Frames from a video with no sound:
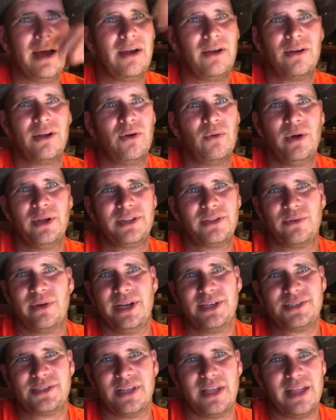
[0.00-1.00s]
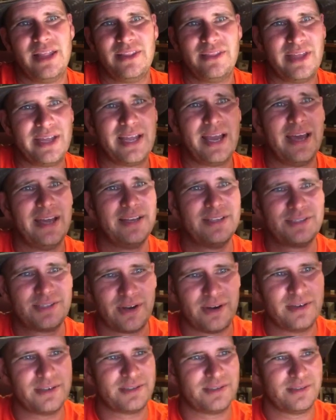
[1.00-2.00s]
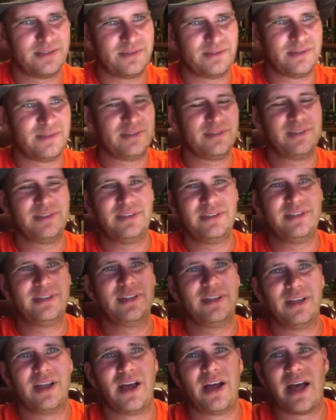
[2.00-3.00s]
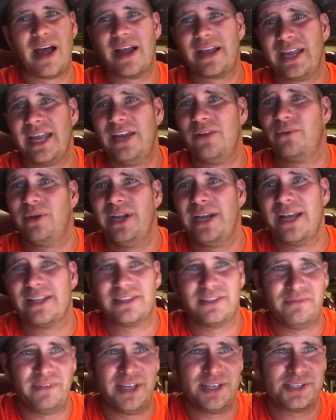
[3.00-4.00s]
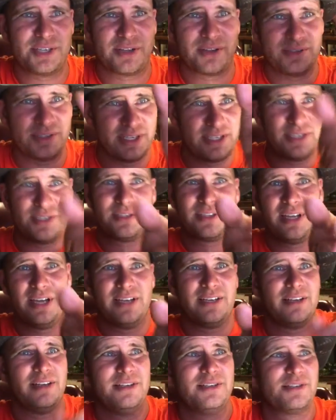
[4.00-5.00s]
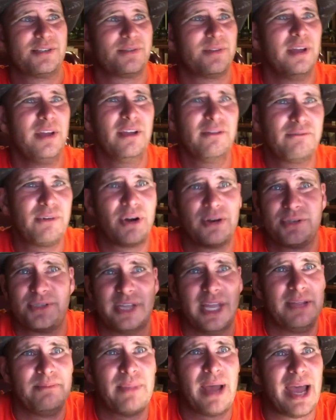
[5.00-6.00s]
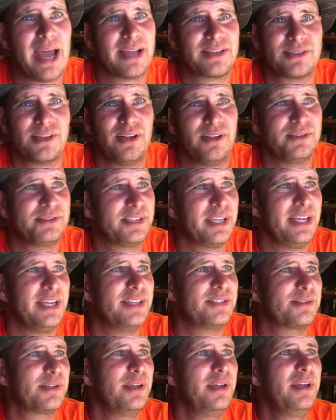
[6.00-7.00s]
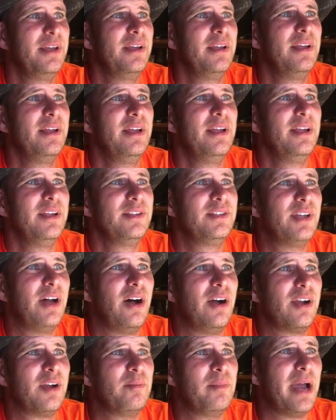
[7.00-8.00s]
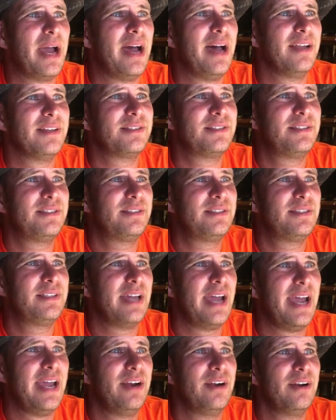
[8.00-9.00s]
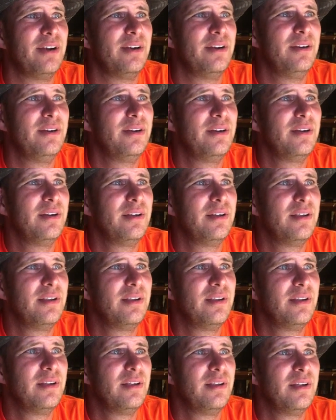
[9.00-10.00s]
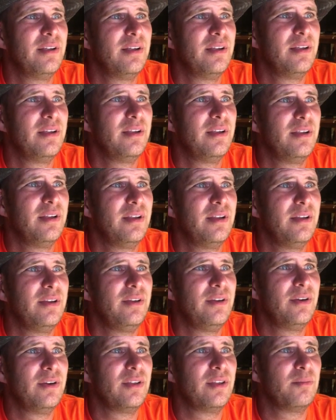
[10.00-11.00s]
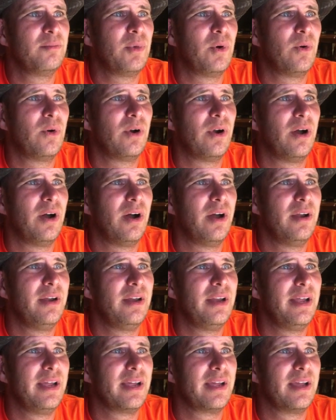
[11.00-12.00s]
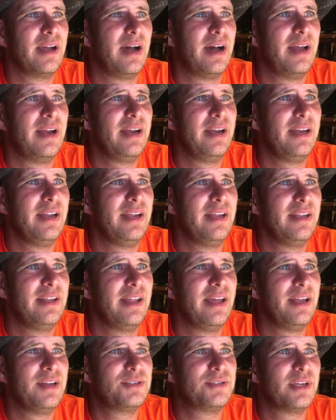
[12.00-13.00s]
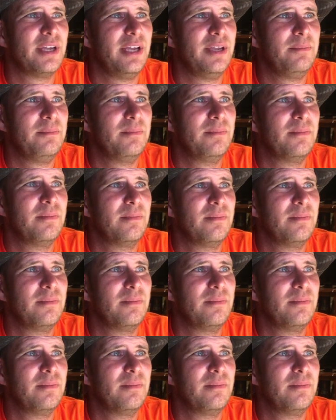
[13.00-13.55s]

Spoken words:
I don't know what the rest of, they got to start, I can't read out the video because they just, first day back's all it says. Talk about Tater, you're the moron that got it in that shape.